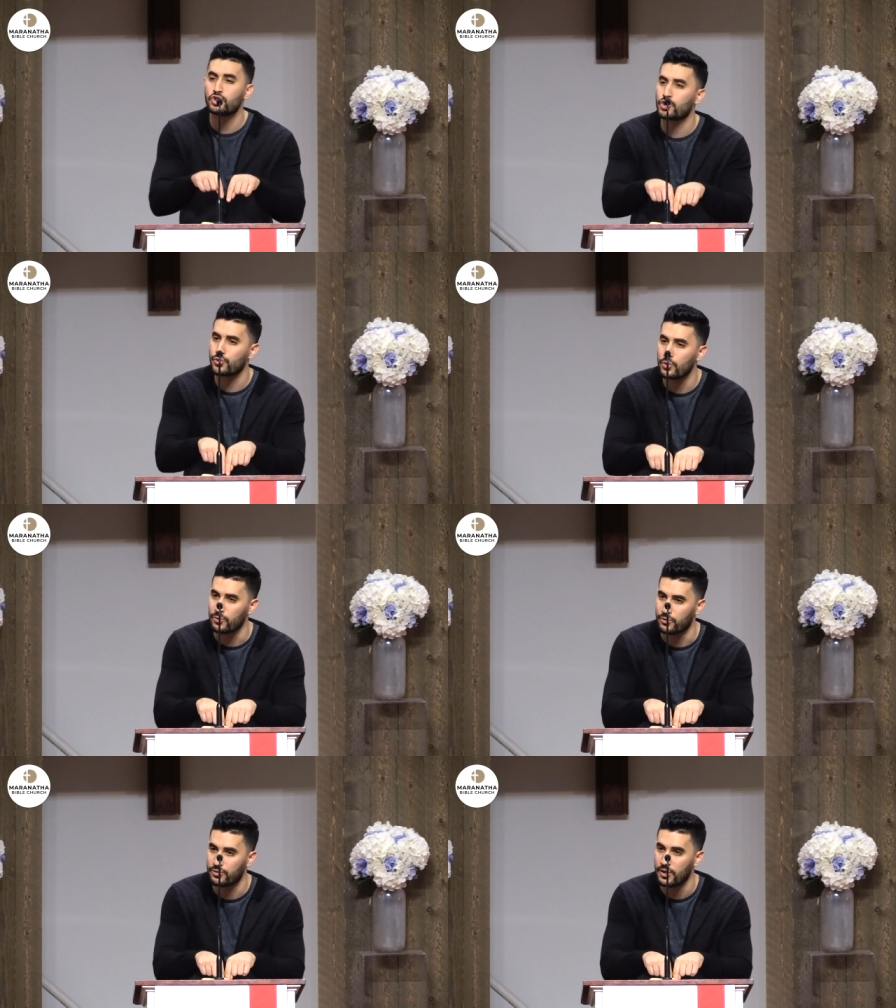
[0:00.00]

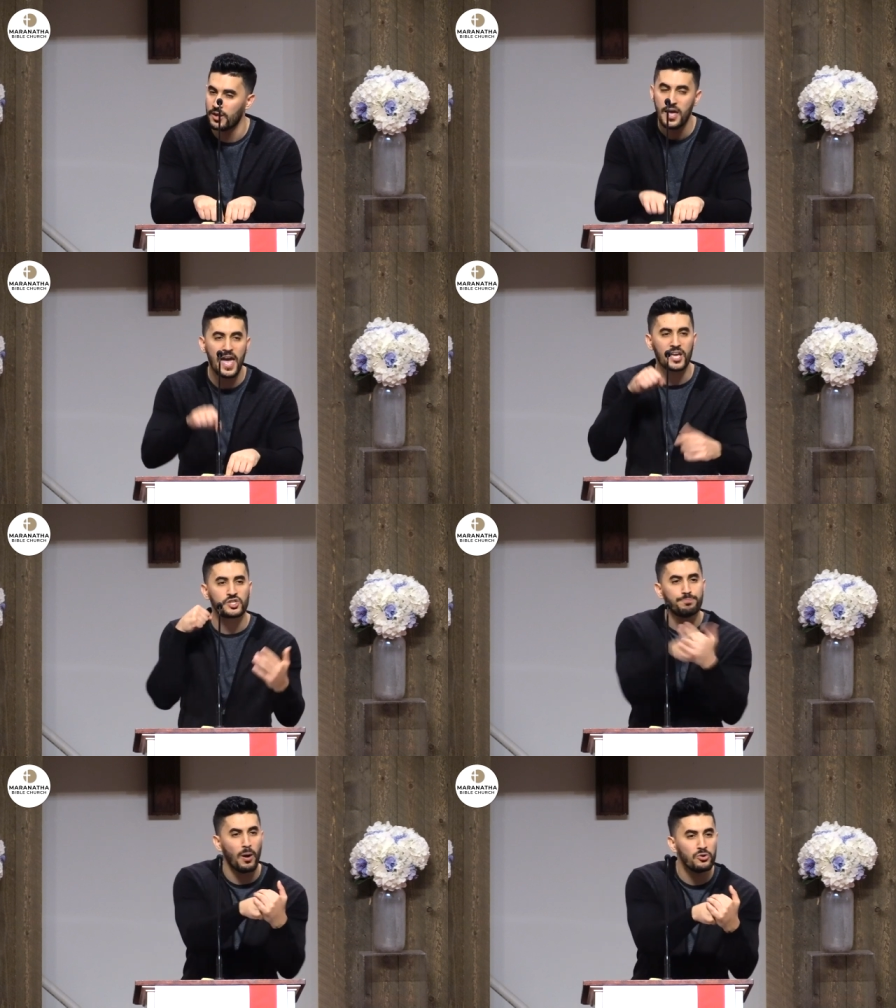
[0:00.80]
Truth,
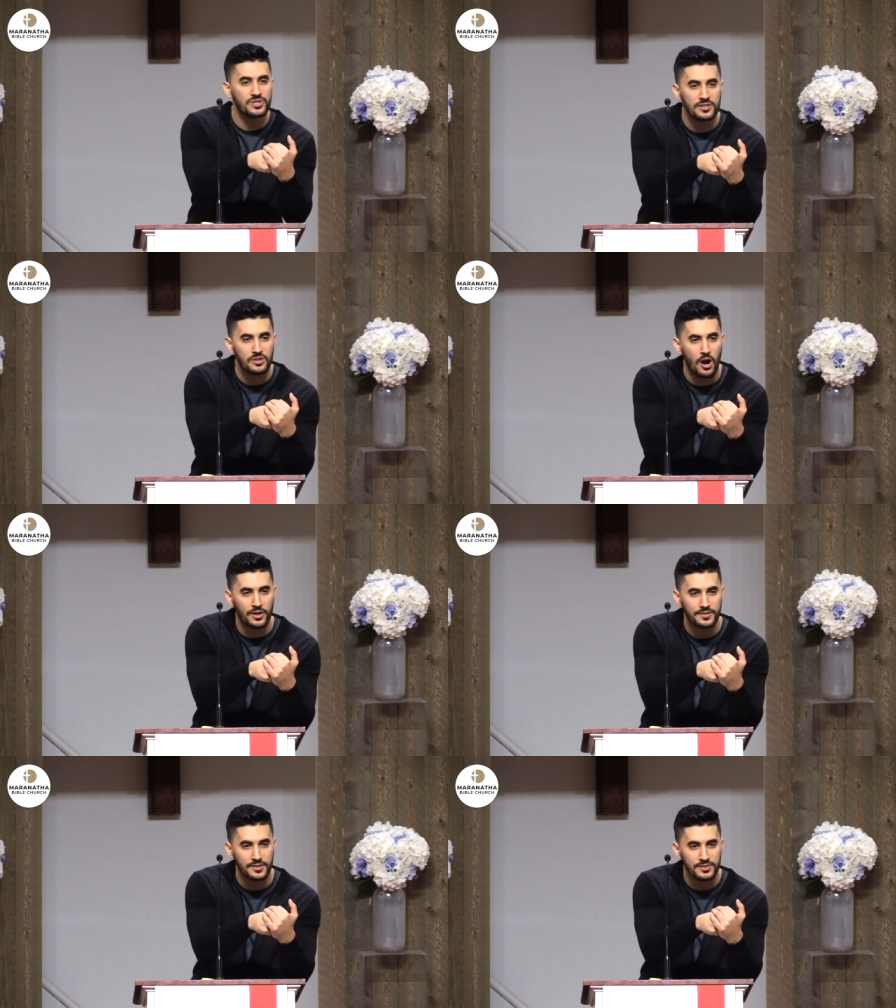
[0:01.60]
exposing
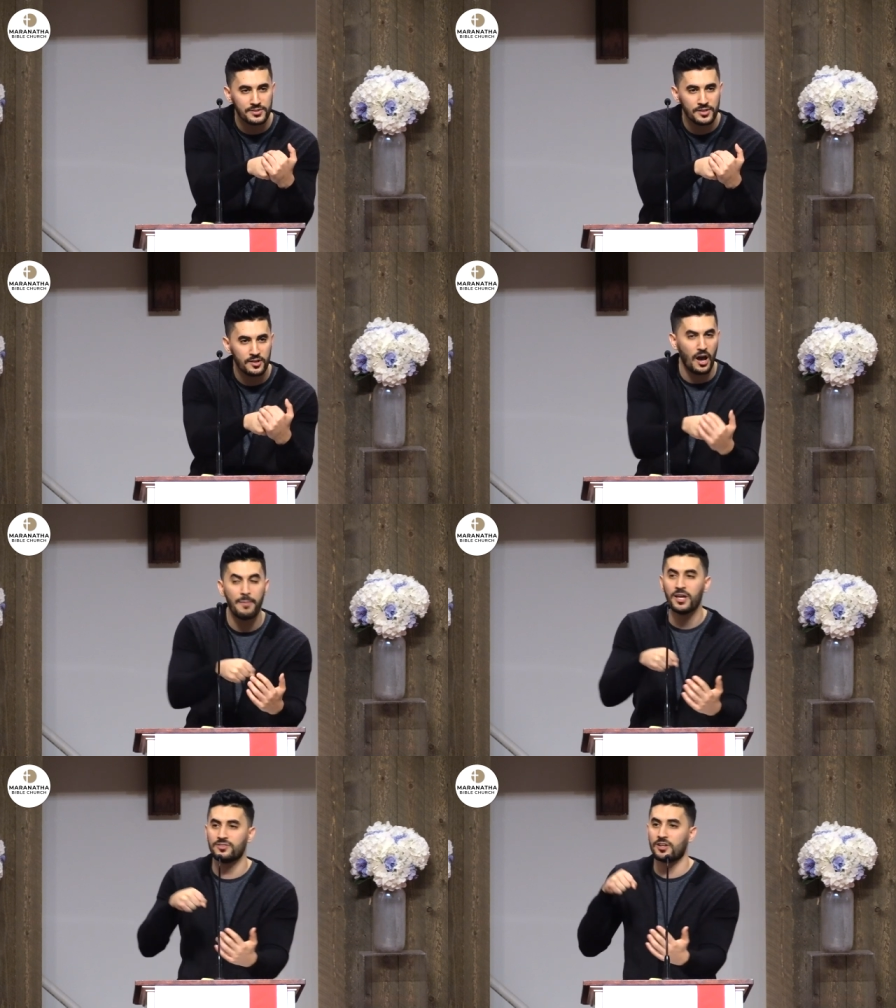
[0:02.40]
darkness,
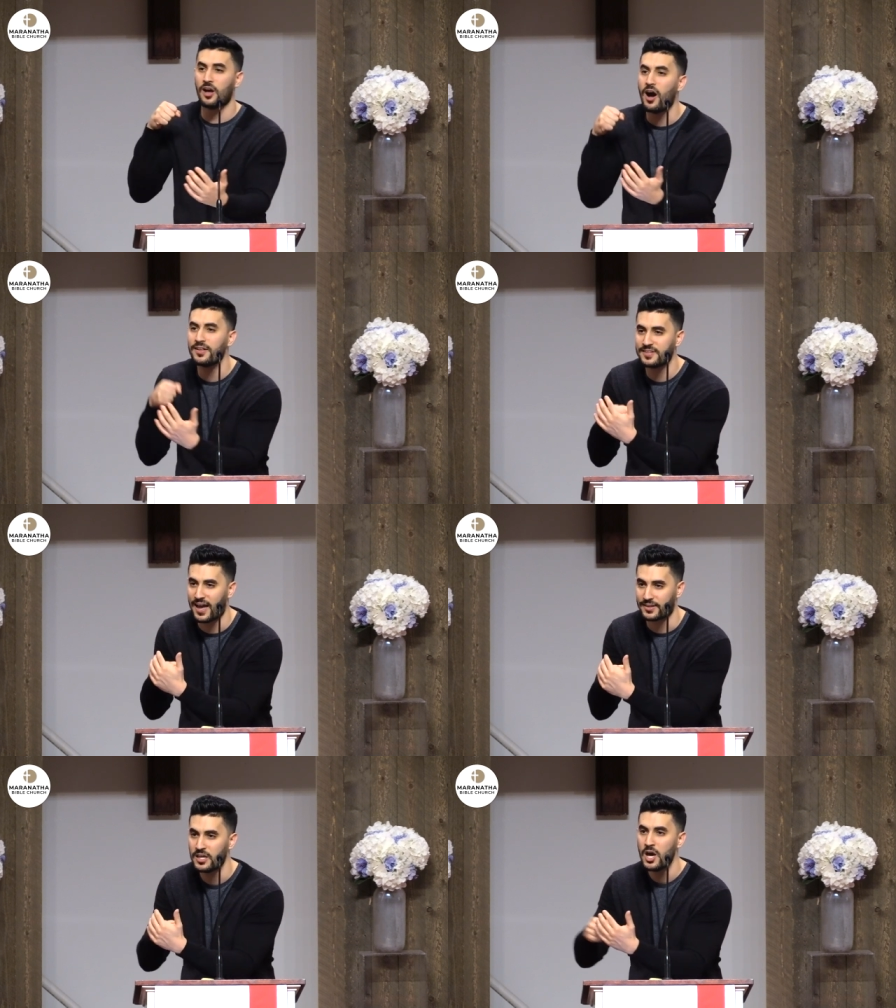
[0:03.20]
coming into
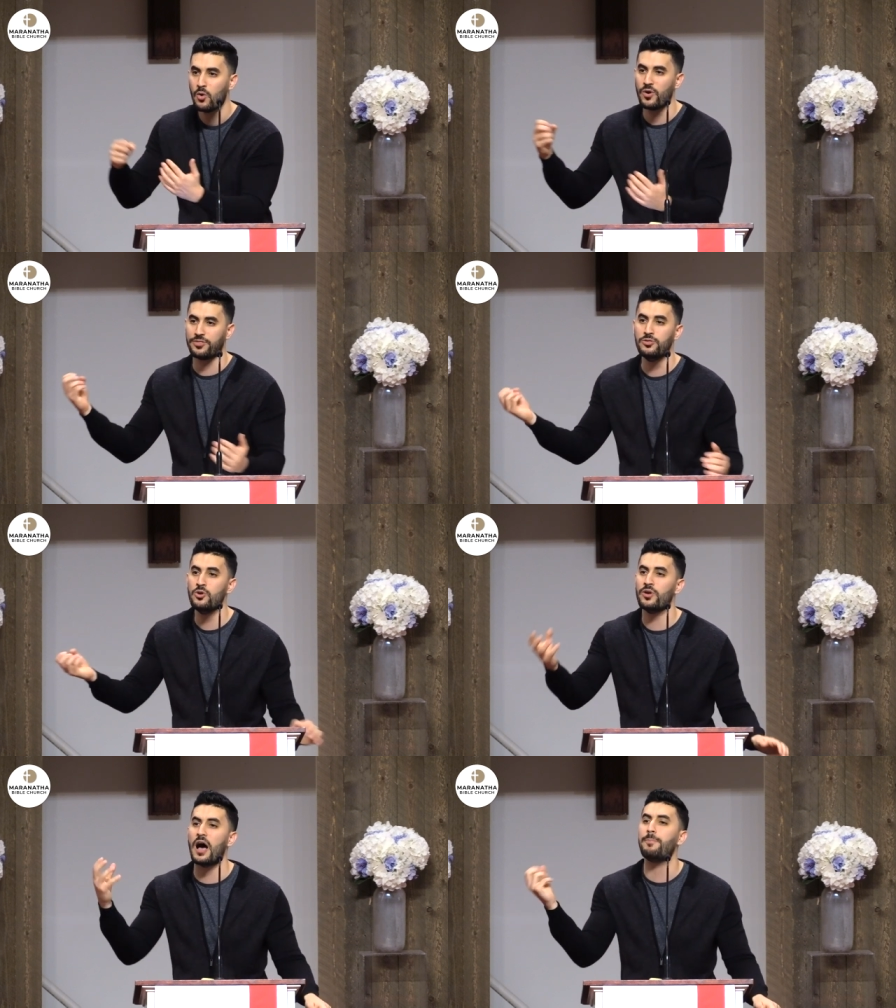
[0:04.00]
contact with
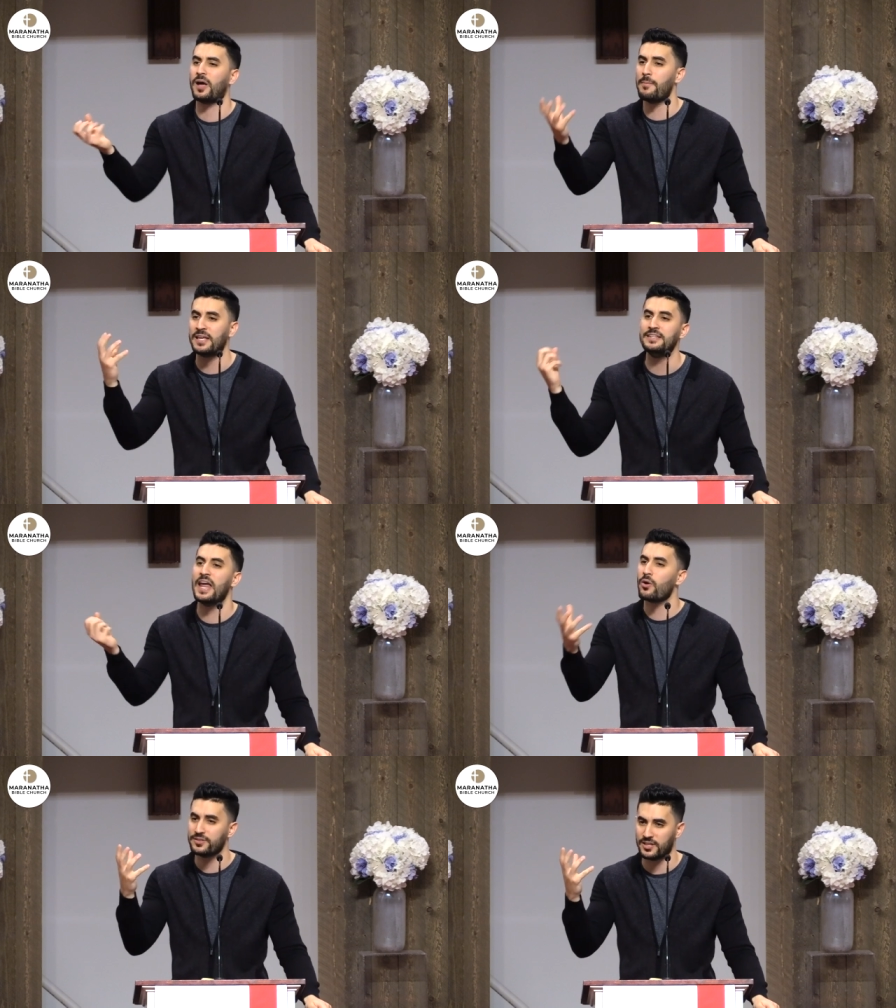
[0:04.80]
new and upcoming
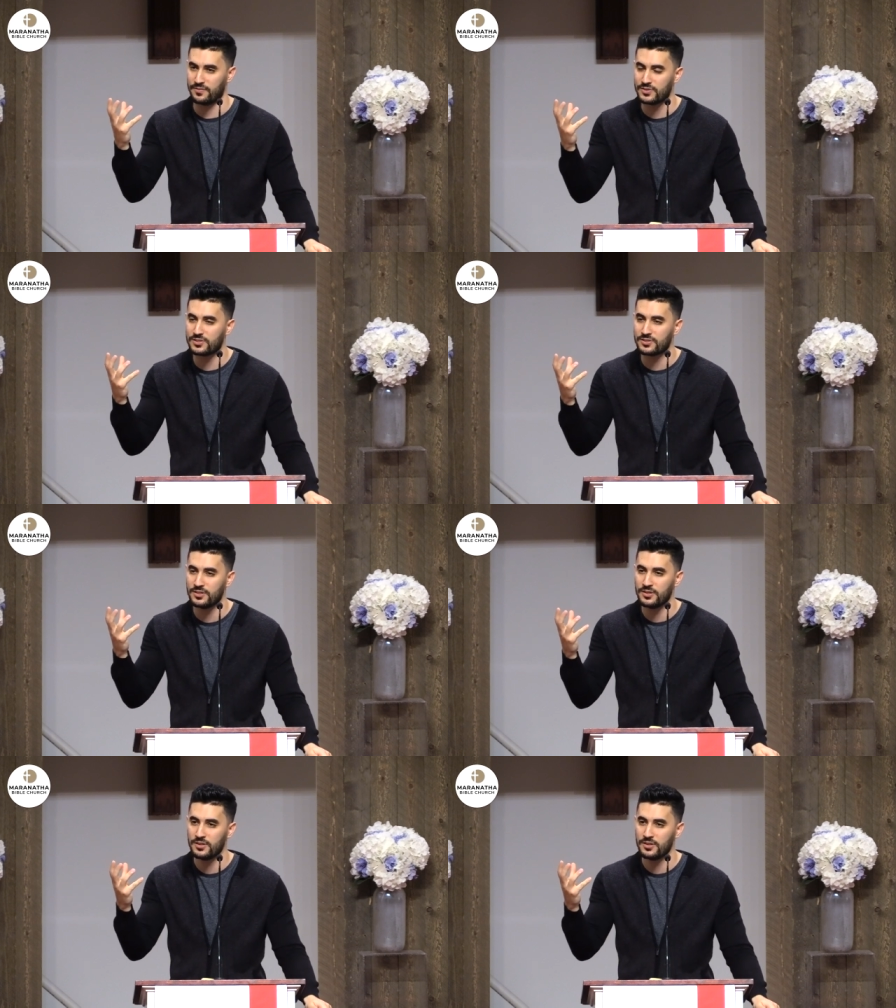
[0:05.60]
narratives.